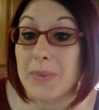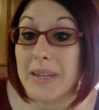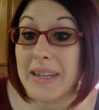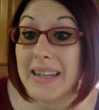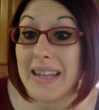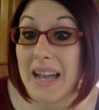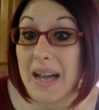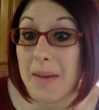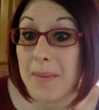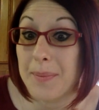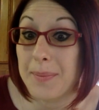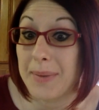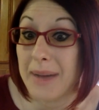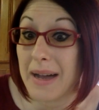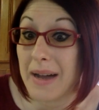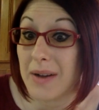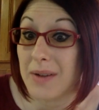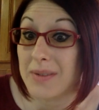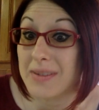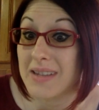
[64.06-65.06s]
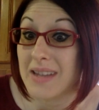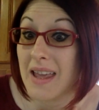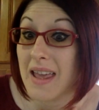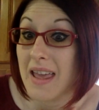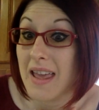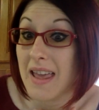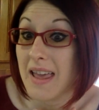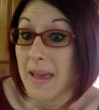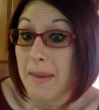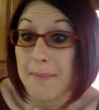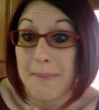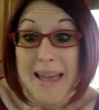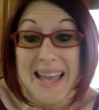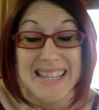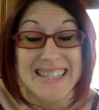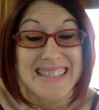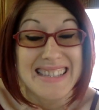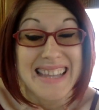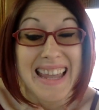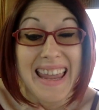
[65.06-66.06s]
week about
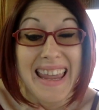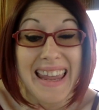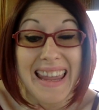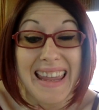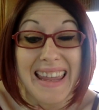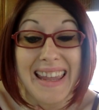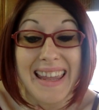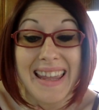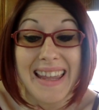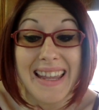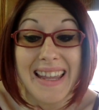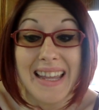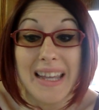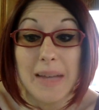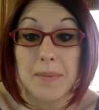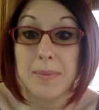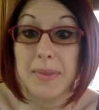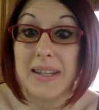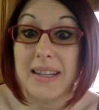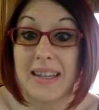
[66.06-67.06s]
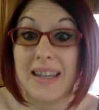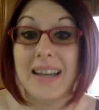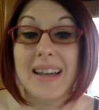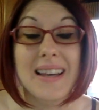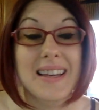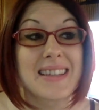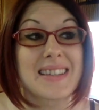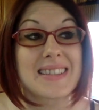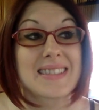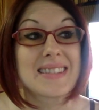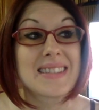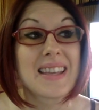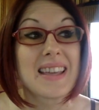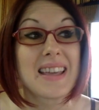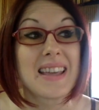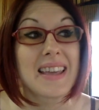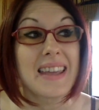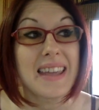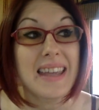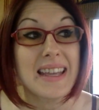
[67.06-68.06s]
masking because
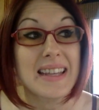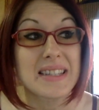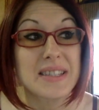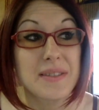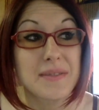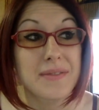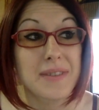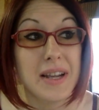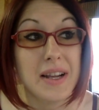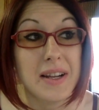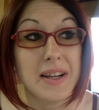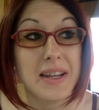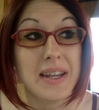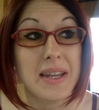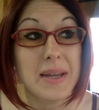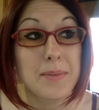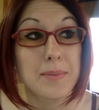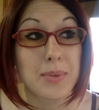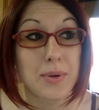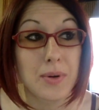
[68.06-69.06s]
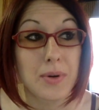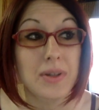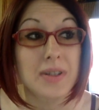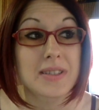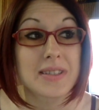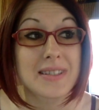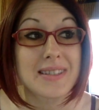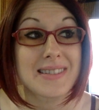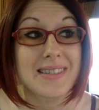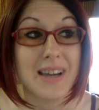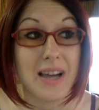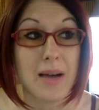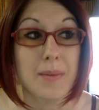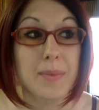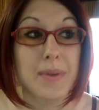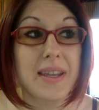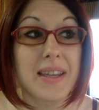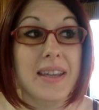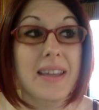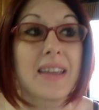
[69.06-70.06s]
it's a very important
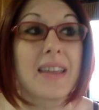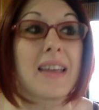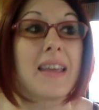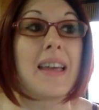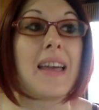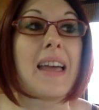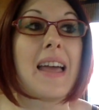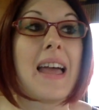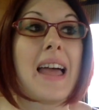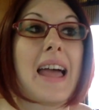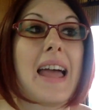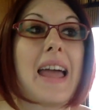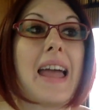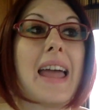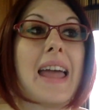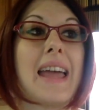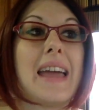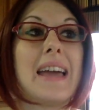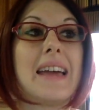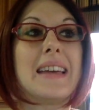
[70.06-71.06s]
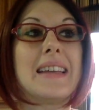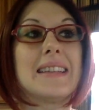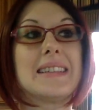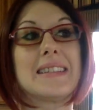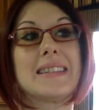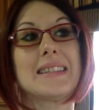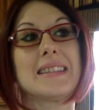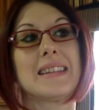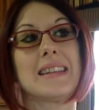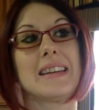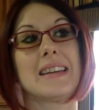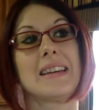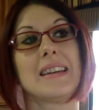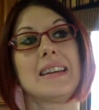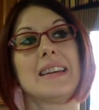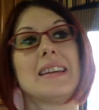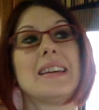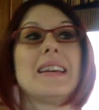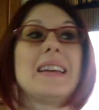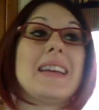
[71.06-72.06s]
topic and
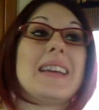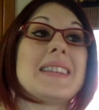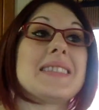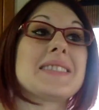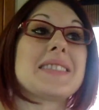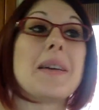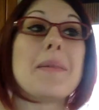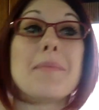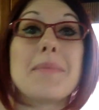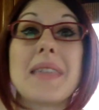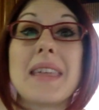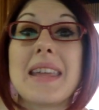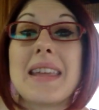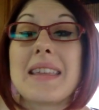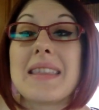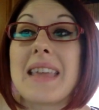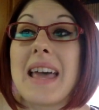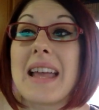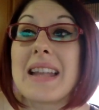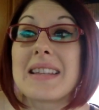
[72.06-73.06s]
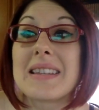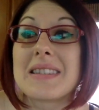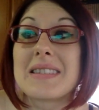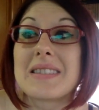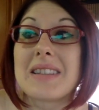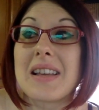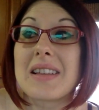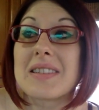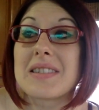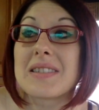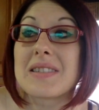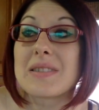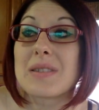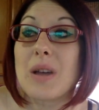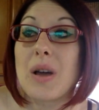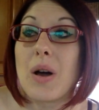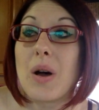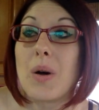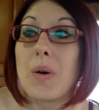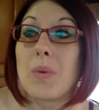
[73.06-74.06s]
it's something that doesn't
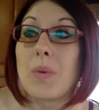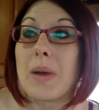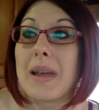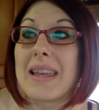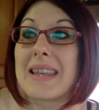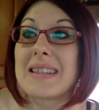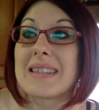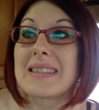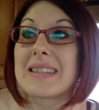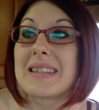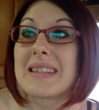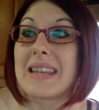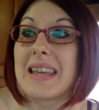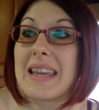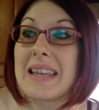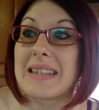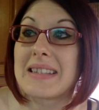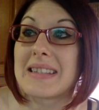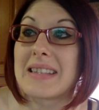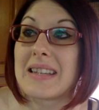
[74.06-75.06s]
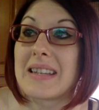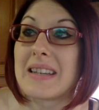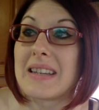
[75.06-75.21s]
always get